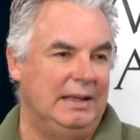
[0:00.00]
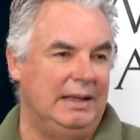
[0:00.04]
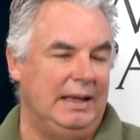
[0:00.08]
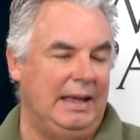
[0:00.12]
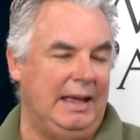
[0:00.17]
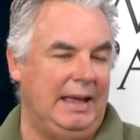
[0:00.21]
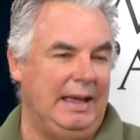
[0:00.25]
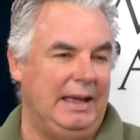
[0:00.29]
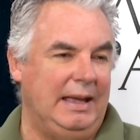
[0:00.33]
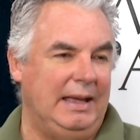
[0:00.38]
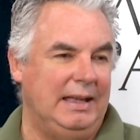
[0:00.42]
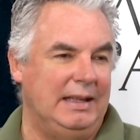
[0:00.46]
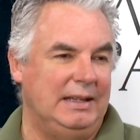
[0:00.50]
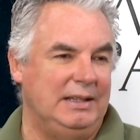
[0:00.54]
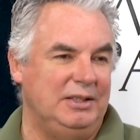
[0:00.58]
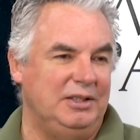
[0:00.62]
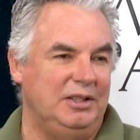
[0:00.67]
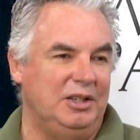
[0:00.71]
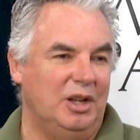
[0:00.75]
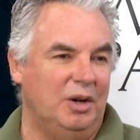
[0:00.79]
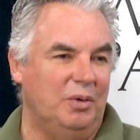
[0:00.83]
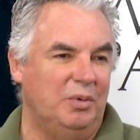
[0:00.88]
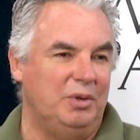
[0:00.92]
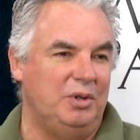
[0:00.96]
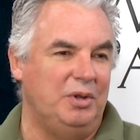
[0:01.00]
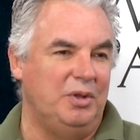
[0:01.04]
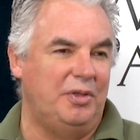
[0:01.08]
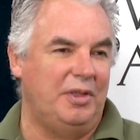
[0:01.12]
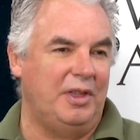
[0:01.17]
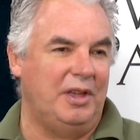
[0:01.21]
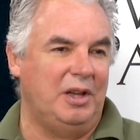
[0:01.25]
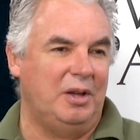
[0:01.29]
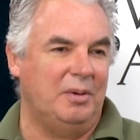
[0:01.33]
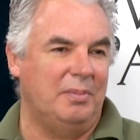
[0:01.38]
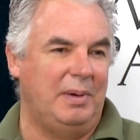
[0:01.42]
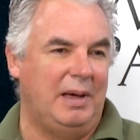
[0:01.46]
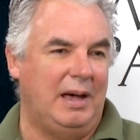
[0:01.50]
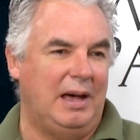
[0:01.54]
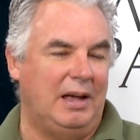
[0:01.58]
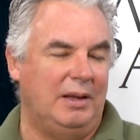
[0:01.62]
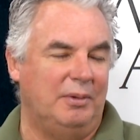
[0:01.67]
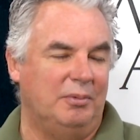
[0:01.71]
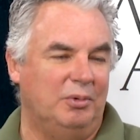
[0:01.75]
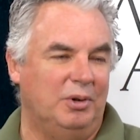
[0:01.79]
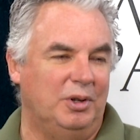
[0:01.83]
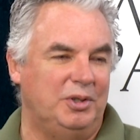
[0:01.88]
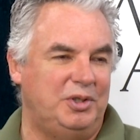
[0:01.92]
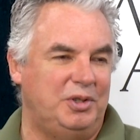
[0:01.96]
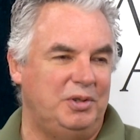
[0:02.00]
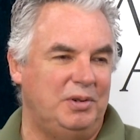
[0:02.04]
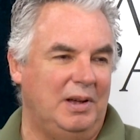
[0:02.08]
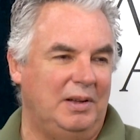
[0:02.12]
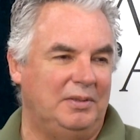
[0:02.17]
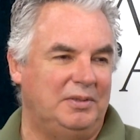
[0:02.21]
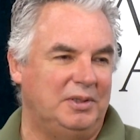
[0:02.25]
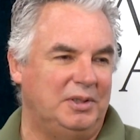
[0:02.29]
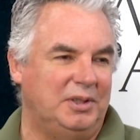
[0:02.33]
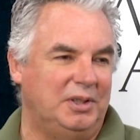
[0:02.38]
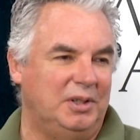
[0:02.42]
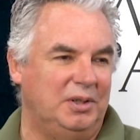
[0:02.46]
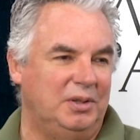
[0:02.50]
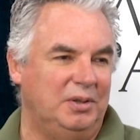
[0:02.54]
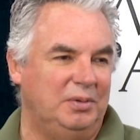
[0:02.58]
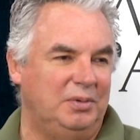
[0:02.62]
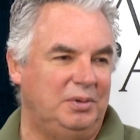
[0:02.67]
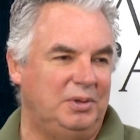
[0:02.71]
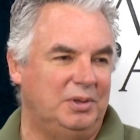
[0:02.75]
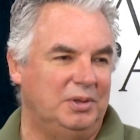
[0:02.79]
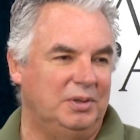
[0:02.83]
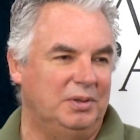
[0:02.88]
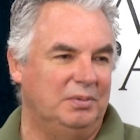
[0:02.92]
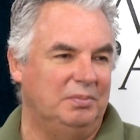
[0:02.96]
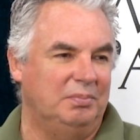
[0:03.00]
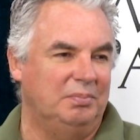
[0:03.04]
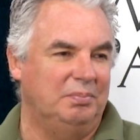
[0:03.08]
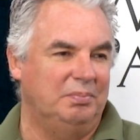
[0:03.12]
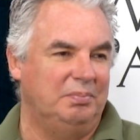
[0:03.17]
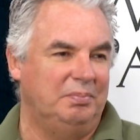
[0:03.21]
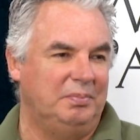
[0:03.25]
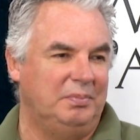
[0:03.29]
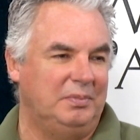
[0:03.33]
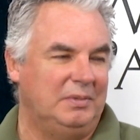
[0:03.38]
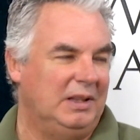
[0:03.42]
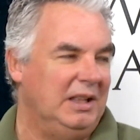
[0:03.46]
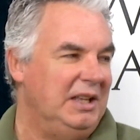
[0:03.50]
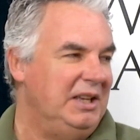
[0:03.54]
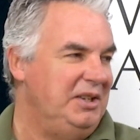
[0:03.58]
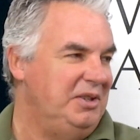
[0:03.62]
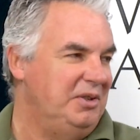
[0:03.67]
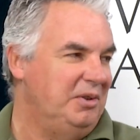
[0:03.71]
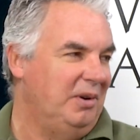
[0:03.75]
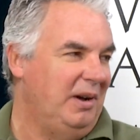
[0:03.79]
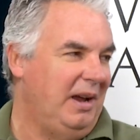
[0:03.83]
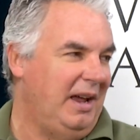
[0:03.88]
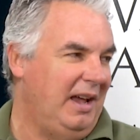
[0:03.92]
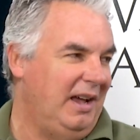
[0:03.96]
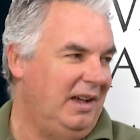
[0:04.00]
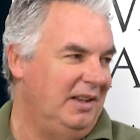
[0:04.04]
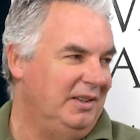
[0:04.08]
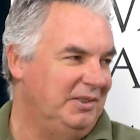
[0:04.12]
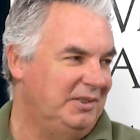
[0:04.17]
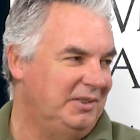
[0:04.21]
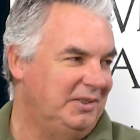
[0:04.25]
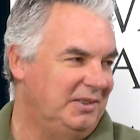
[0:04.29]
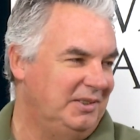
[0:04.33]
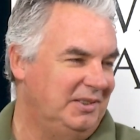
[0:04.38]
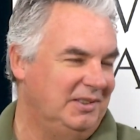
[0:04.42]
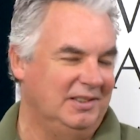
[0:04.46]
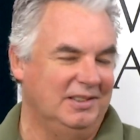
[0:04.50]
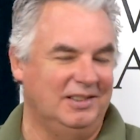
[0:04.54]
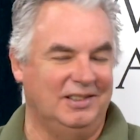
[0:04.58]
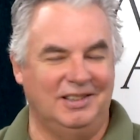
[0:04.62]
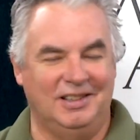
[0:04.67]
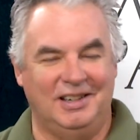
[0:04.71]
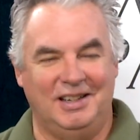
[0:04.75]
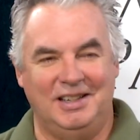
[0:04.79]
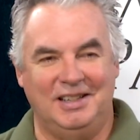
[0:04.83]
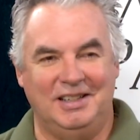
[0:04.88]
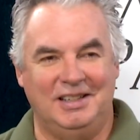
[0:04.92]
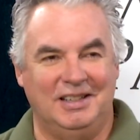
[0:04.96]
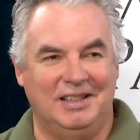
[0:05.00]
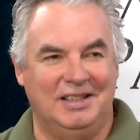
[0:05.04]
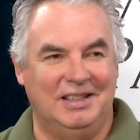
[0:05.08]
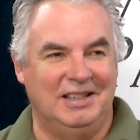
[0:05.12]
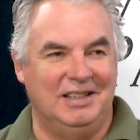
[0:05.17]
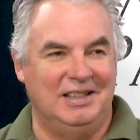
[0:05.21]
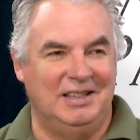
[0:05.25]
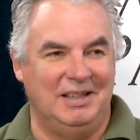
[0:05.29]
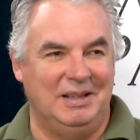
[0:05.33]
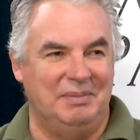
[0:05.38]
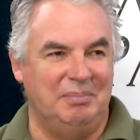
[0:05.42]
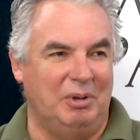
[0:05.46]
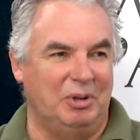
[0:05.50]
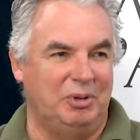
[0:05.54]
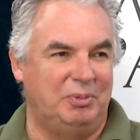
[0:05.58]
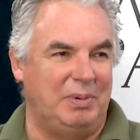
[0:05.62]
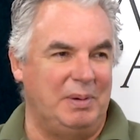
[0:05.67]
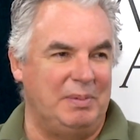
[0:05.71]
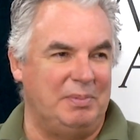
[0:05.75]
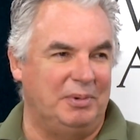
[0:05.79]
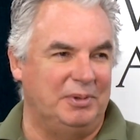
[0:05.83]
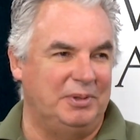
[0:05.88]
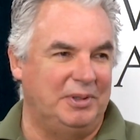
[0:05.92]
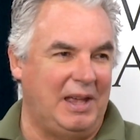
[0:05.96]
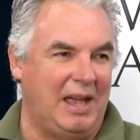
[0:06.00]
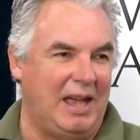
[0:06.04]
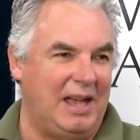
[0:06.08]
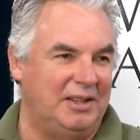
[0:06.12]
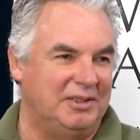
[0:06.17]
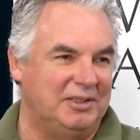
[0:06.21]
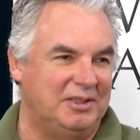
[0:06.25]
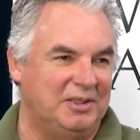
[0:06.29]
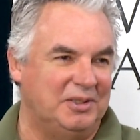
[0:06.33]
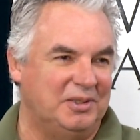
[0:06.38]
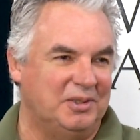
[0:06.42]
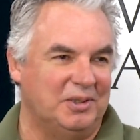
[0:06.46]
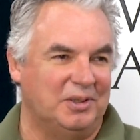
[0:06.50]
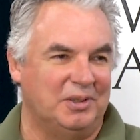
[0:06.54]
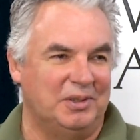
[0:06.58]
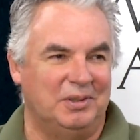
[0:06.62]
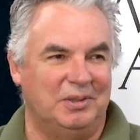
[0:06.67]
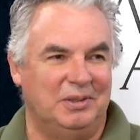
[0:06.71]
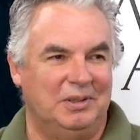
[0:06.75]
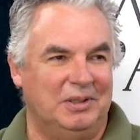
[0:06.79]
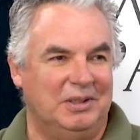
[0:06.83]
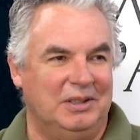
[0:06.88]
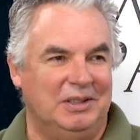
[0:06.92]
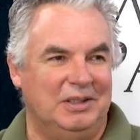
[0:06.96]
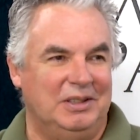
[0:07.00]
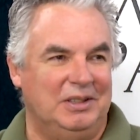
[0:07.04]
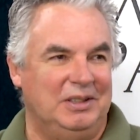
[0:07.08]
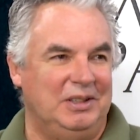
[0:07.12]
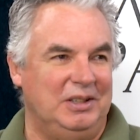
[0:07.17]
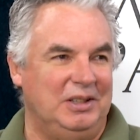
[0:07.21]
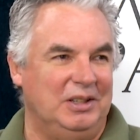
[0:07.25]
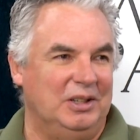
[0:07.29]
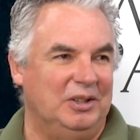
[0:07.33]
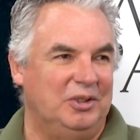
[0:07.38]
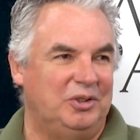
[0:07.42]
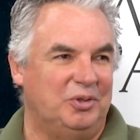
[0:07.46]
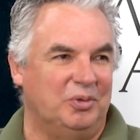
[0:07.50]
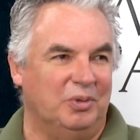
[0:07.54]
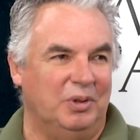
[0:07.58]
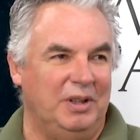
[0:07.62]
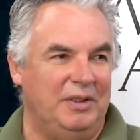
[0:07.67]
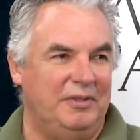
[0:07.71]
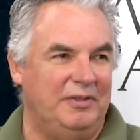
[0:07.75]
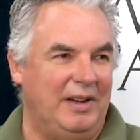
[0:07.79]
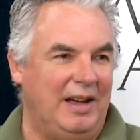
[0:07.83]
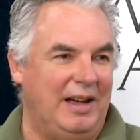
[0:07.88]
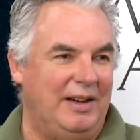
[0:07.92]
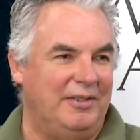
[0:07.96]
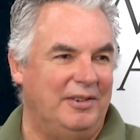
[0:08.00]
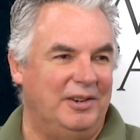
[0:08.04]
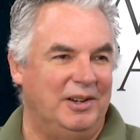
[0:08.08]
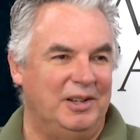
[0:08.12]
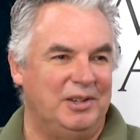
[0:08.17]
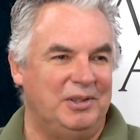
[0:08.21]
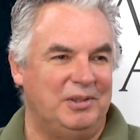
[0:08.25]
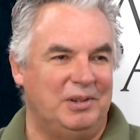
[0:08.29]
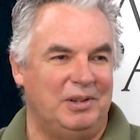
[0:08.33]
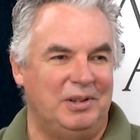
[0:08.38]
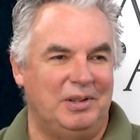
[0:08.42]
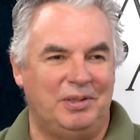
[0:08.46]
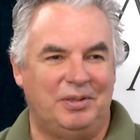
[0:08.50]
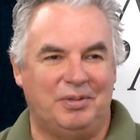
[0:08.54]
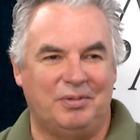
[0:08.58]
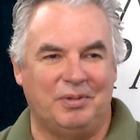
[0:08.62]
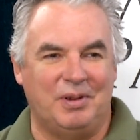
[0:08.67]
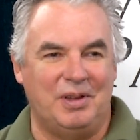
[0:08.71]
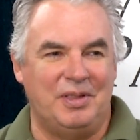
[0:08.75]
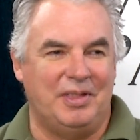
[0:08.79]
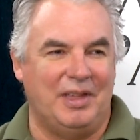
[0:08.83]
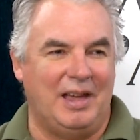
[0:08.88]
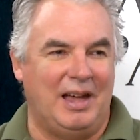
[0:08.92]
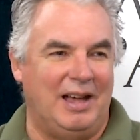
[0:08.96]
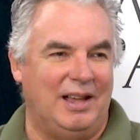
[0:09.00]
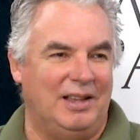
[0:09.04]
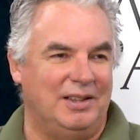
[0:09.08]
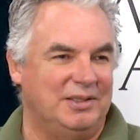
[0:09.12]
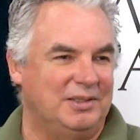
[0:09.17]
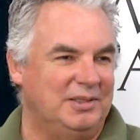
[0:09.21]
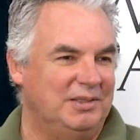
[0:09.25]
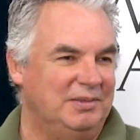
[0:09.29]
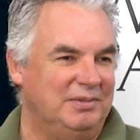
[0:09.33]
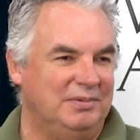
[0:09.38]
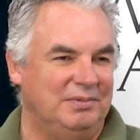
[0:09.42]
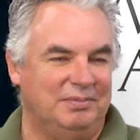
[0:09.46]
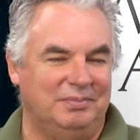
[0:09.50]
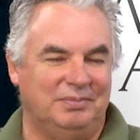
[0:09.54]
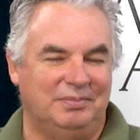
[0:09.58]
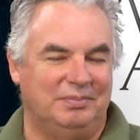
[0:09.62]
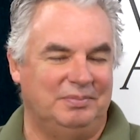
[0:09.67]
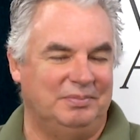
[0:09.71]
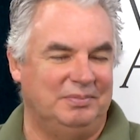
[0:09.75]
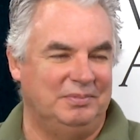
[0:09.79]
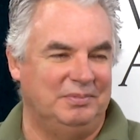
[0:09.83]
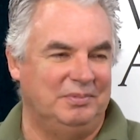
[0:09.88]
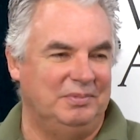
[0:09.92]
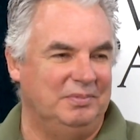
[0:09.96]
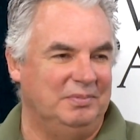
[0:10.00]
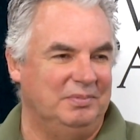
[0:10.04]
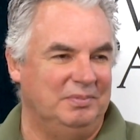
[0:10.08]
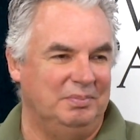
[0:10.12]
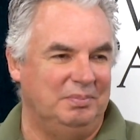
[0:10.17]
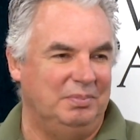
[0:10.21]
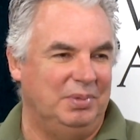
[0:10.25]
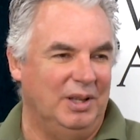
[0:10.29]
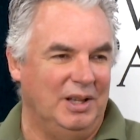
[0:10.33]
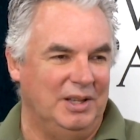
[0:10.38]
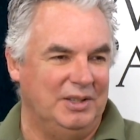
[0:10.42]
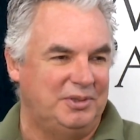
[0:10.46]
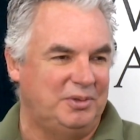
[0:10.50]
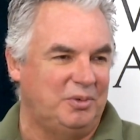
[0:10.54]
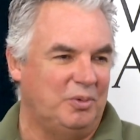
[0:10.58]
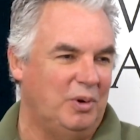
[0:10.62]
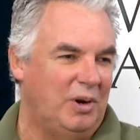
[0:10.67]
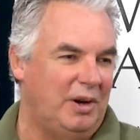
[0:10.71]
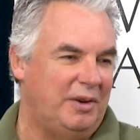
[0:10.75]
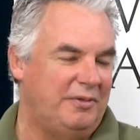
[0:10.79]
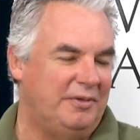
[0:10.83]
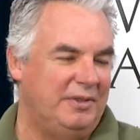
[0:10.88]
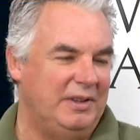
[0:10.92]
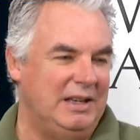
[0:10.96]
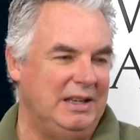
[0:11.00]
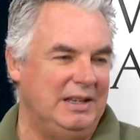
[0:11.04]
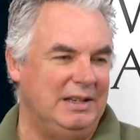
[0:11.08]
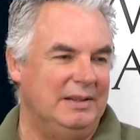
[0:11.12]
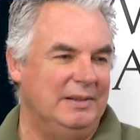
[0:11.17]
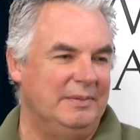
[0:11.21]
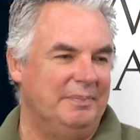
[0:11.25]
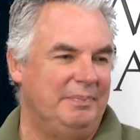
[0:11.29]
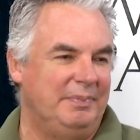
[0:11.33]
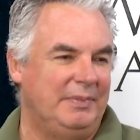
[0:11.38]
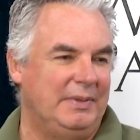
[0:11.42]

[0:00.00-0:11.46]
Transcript: And, you know, when you think about what you have to do to clean your house, all right, and most people's houses are, you know, 2,500, 3,000 plus square feet.